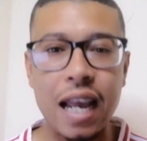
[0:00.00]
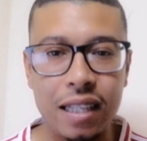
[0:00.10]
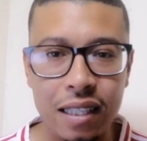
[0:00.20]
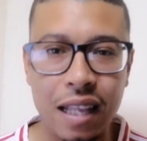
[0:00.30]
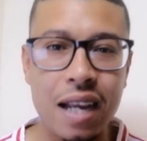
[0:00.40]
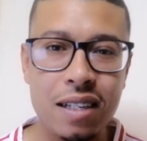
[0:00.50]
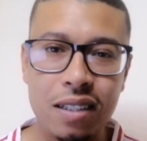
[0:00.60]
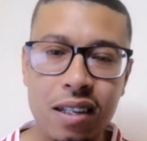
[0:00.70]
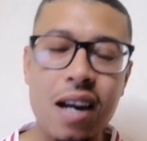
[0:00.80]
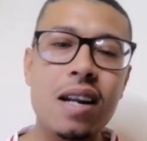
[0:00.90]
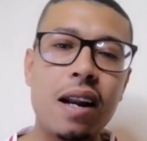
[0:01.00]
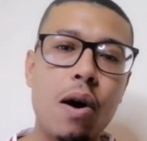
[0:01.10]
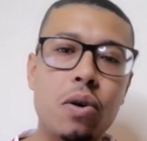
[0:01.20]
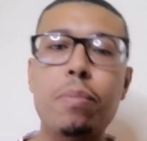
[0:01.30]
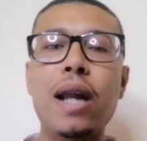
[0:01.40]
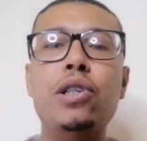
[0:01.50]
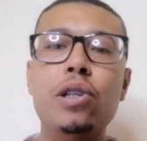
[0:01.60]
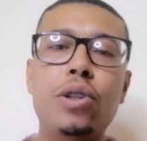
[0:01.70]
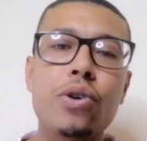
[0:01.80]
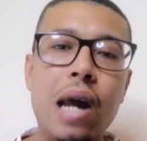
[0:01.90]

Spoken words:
that he does turn around Manchester